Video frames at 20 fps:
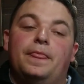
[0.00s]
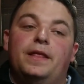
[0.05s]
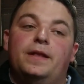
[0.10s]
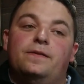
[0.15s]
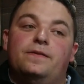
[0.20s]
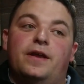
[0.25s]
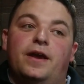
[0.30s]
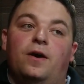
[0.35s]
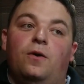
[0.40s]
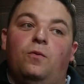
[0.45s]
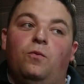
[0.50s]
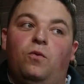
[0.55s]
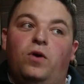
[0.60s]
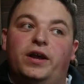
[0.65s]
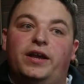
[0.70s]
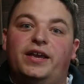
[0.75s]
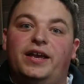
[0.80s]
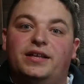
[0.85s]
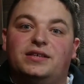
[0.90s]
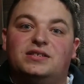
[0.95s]
Now,
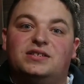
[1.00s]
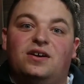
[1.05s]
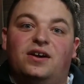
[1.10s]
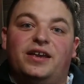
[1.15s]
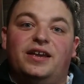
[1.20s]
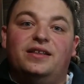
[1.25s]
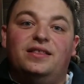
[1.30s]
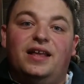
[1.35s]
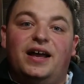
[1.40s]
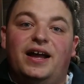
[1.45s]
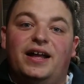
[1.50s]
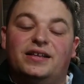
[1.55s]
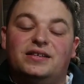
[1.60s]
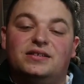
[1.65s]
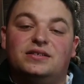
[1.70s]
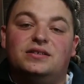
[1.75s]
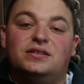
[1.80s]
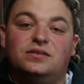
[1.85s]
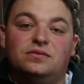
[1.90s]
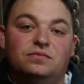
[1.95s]
what Get Stuck In
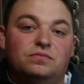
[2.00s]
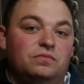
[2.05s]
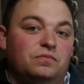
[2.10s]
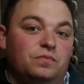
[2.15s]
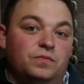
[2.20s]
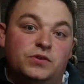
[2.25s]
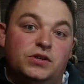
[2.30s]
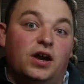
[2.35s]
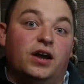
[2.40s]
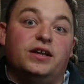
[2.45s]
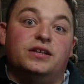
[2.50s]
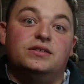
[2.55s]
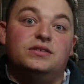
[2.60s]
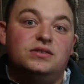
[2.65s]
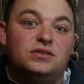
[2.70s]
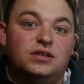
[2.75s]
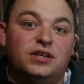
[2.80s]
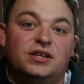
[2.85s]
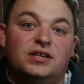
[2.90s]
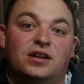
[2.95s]
Lads
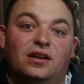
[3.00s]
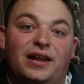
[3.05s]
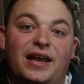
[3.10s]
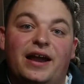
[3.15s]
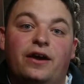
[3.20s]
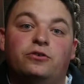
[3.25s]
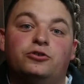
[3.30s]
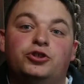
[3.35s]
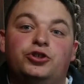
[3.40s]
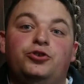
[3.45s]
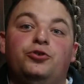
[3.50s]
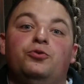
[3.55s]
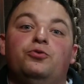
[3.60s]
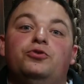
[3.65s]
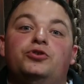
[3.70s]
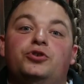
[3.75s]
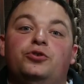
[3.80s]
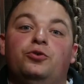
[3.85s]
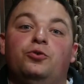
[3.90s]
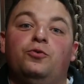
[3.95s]
does, it allows you
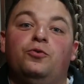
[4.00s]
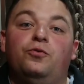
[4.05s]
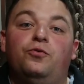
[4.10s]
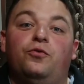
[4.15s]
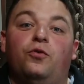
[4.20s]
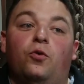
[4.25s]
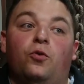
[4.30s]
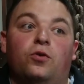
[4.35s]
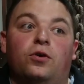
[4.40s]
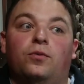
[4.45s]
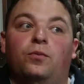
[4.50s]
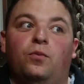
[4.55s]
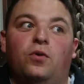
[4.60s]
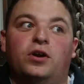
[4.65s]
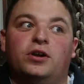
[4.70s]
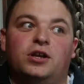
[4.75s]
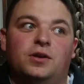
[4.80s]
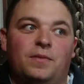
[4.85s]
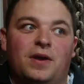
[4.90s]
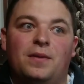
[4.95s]
to, for
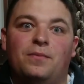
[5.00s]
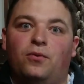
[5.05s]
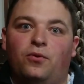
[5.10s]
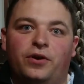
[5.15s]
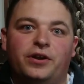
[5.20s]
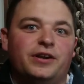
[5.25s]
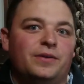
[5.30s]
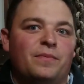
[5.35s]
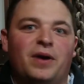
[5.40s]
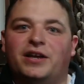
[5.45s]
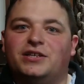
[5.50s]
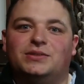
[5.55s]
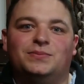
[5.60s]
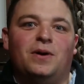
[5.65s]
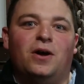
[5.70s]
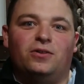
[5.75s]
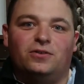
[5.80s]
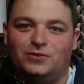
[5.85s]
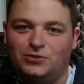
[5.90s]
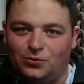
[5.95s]
1 command point in my
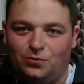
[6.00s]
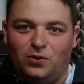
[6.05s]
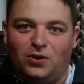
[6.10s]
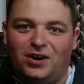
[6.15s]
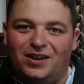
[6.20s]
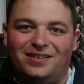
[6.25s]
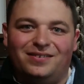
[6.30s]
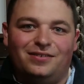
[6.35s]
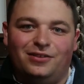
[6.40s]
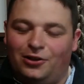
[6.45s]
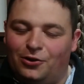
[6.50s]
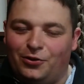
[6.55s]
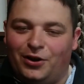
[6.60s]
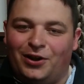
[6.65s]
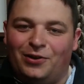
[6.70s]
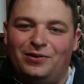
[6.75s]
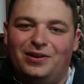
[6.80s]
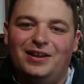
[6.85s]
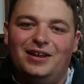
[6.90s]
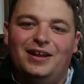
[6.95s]
smaller squad
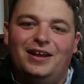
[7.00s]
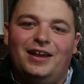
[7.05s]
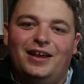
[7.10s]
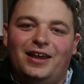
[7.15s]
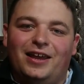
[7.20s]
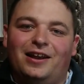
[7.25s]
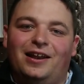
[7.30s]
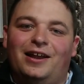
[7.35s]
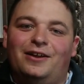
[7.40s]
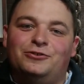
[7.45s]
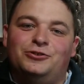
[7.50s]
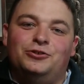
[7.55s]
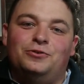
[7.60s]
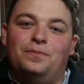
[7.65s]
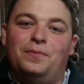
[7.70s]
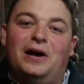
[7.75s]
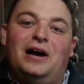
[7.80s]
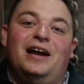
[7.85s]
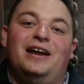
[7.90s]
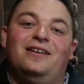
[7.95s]
loadout, it allows you to
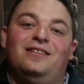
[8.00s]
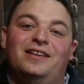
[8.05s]
pile